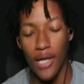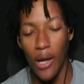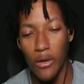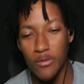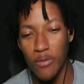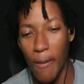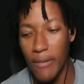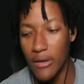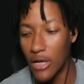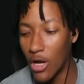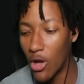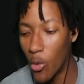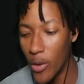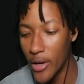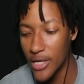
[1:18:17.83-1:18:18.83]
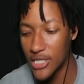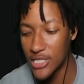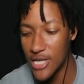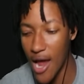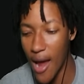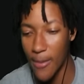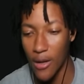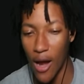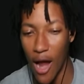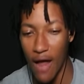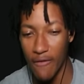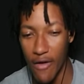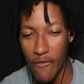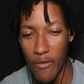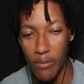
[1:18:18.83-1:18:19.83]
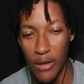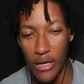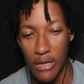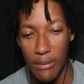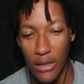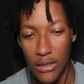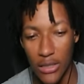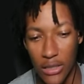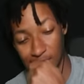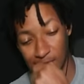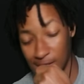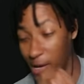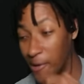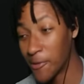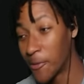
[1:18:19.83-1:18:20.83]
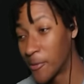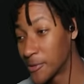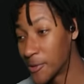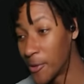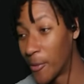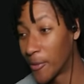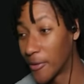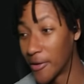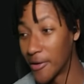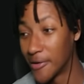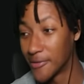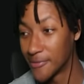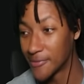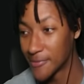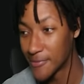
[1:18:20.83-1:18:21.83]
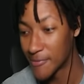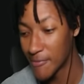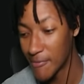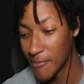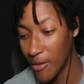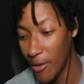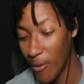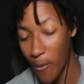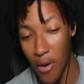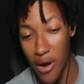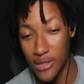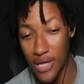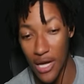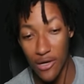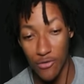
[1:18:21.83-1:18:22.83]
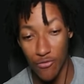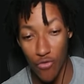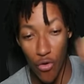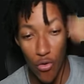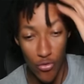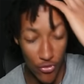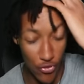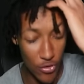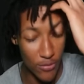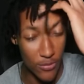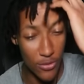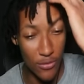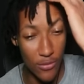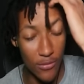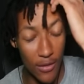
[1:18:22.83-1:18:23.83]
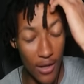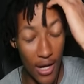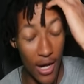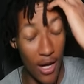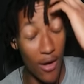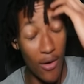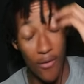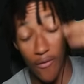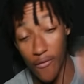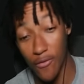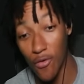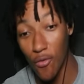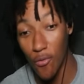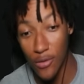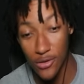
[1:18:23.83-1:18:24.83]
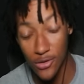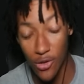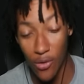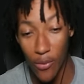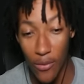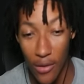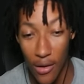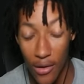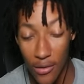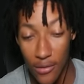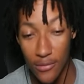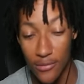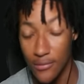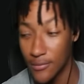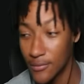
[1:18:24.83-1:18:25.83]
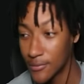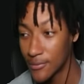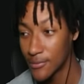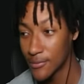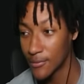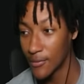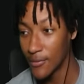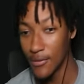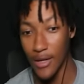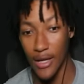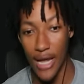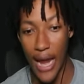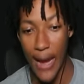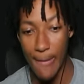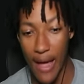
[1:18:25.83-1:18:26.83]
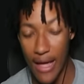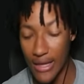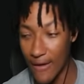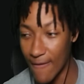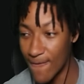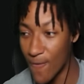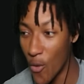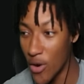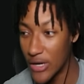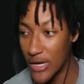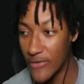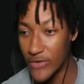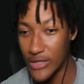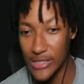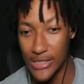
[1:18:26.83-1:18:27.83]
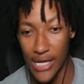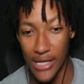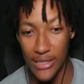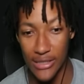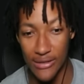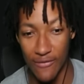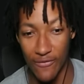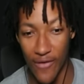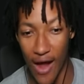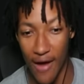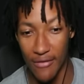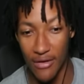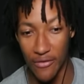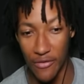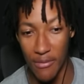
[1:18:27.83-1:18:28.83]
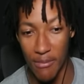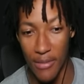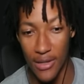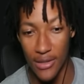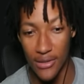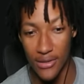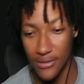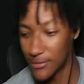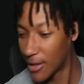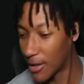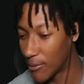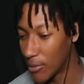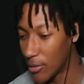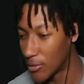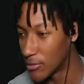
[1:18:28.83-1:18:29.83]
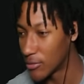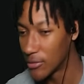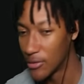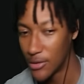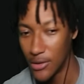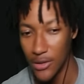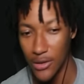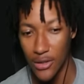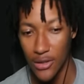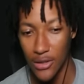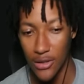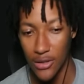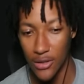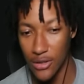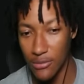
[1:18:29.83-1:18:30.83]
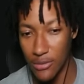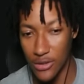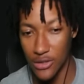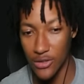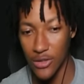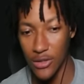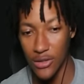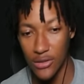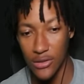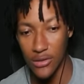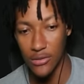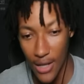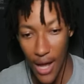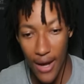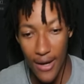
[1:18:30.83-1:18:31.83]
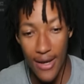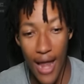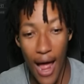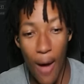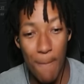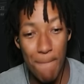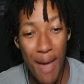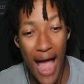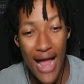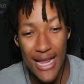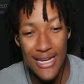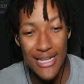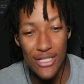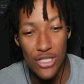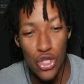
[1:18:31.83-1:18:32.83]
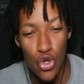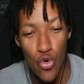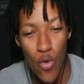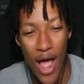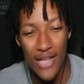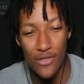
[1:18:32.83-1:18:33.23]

Probably the quickest chapter I've ever played in my life. I don't know what's going on. What is on the road trip to? I don't even know what's going on. The game had like four different settings and five different minutes. I'm like, bro, this bitch is crazy. Now I'm back in this little ass